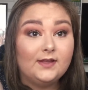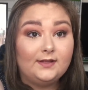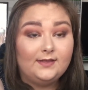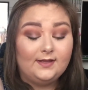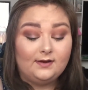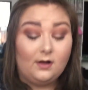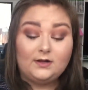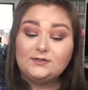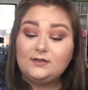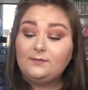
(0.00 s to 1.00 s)
And then
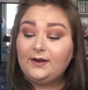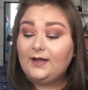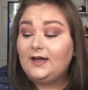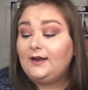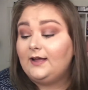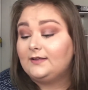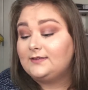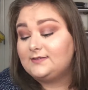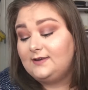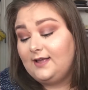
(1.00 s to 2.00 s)
also what I got
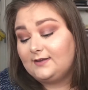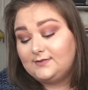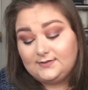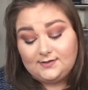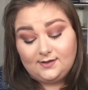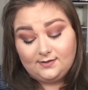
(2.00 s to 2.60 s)
this NYX